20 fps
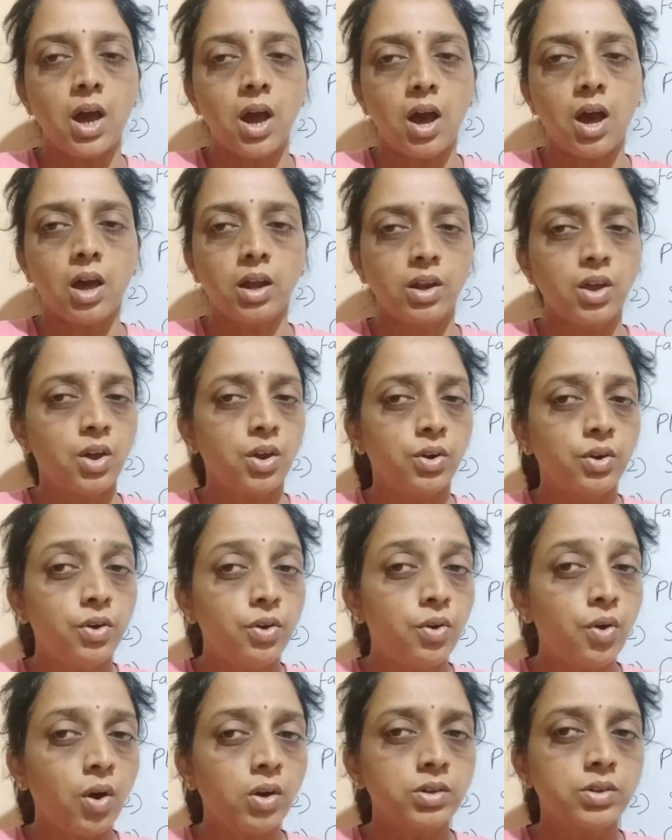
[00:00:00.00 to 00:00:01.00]
are
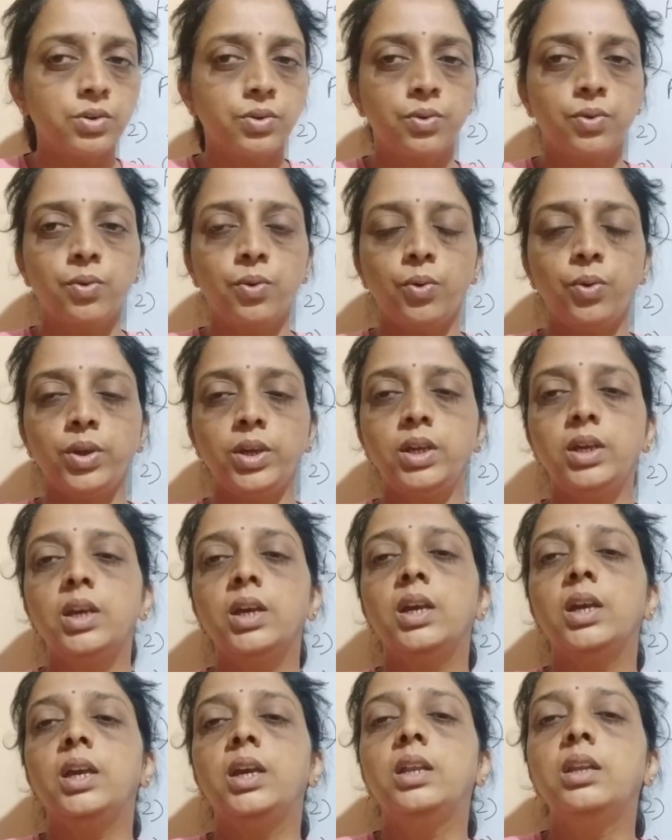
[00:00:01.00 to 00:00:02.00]
not growing
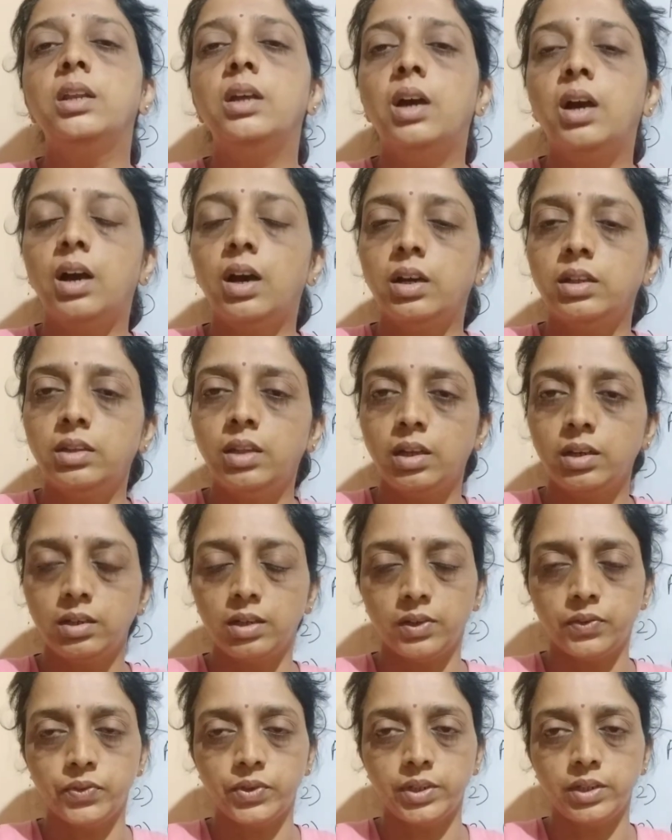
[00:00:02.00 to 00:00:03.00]
in other
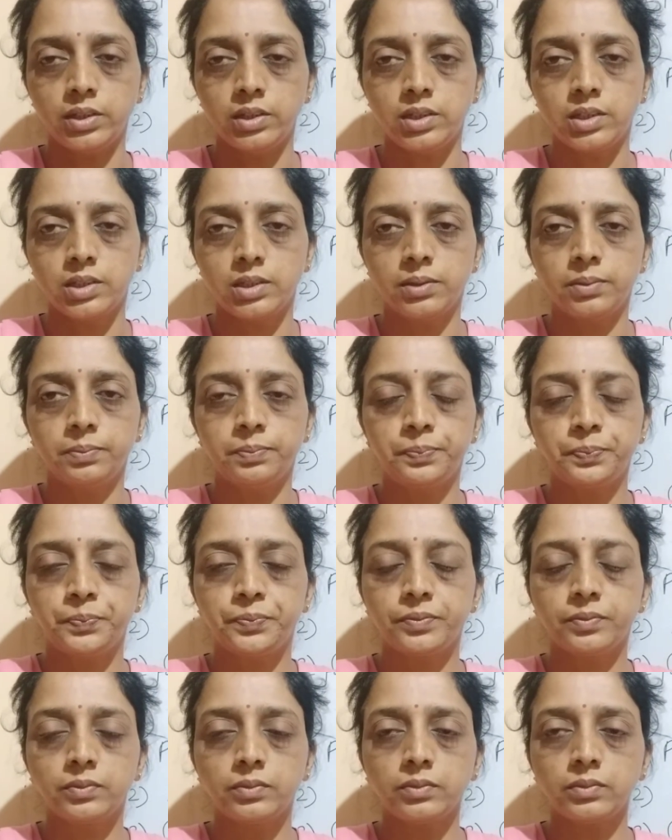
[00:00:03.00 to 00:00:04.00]
countries.
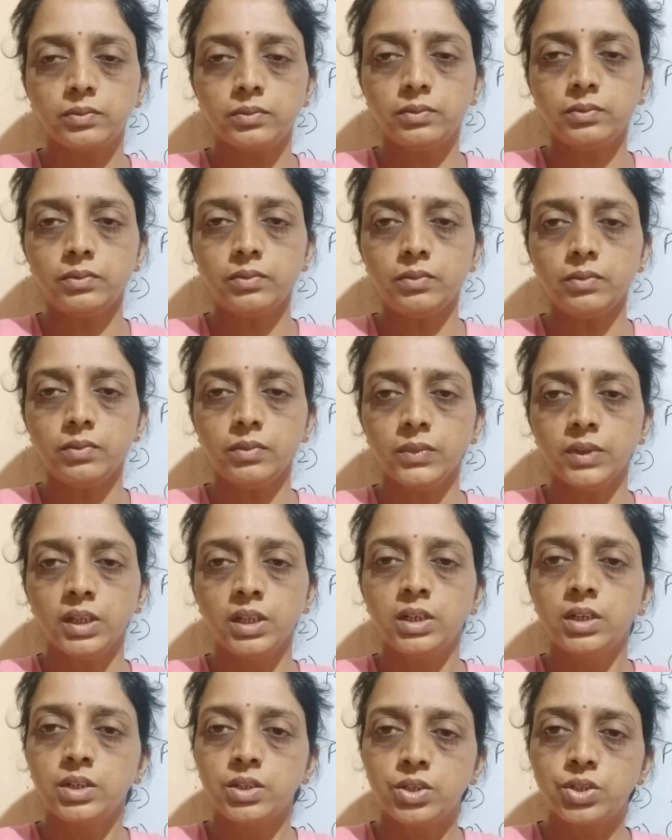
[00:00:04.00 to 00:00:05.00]

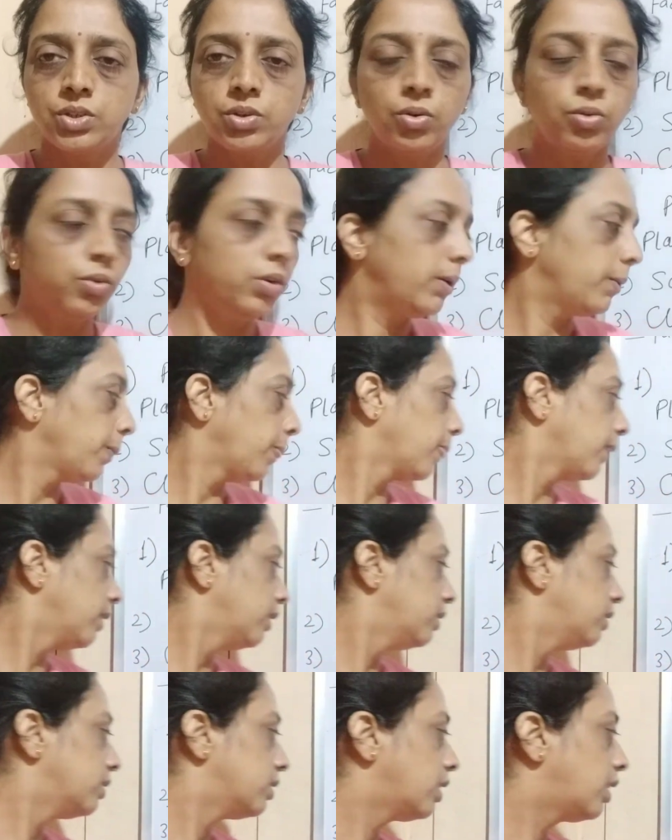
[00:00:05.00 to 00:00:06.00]
So
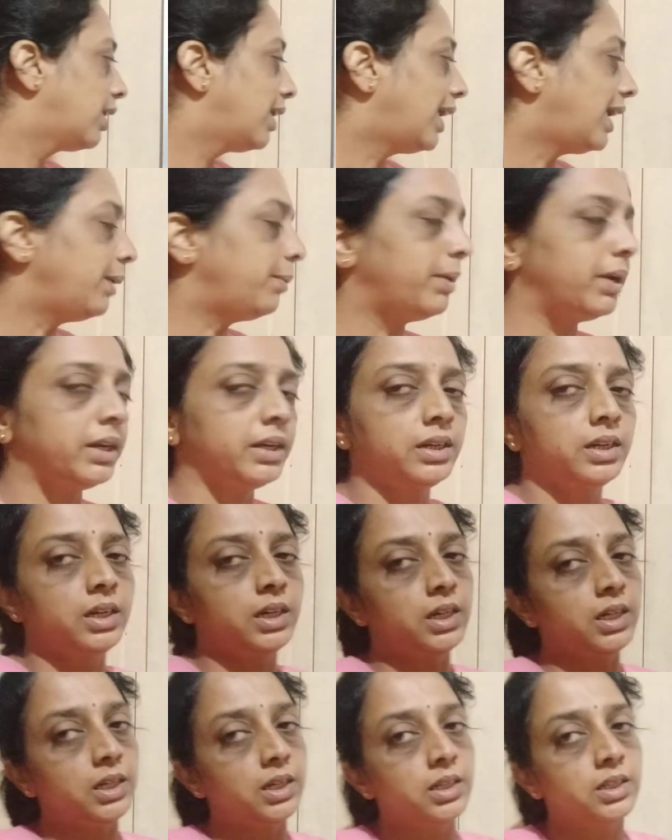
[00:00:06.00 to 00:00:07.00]
climate
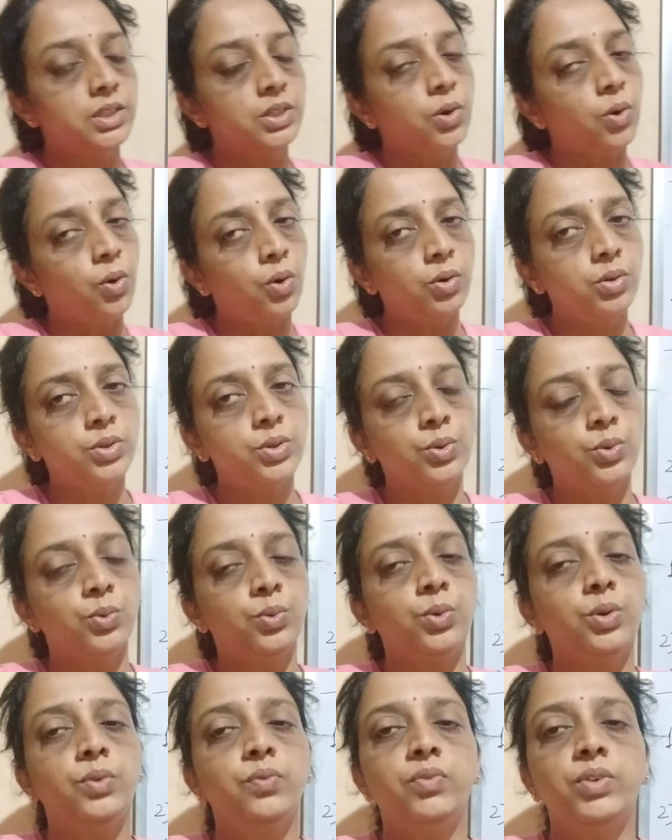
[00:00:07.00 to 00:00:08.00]
is also
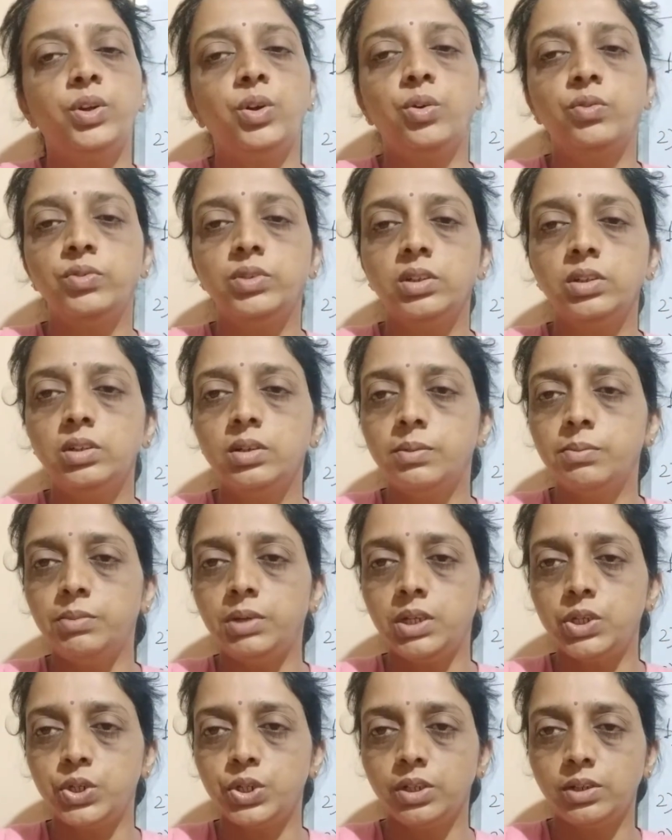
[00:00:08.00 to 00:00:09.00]
one of the
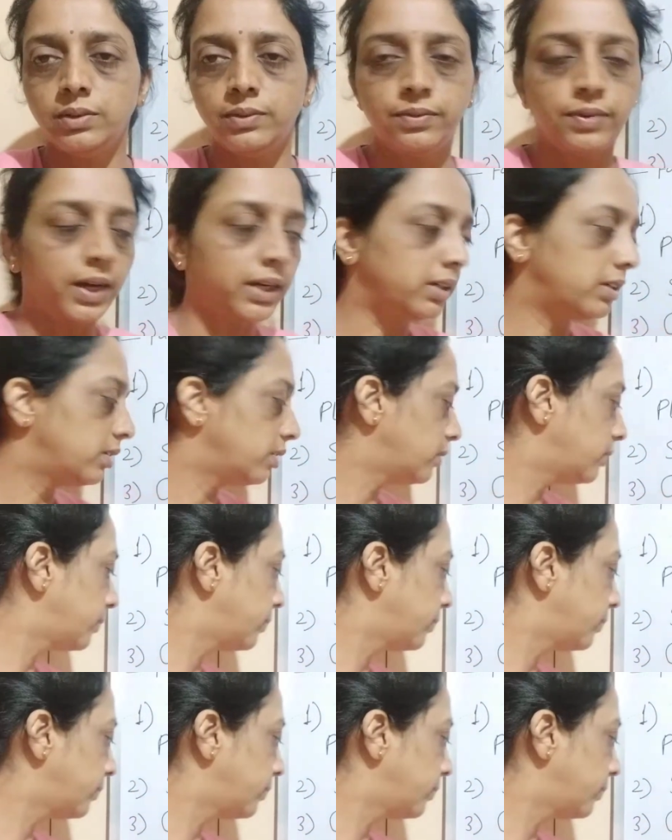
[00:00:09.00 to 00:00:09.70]
major factor.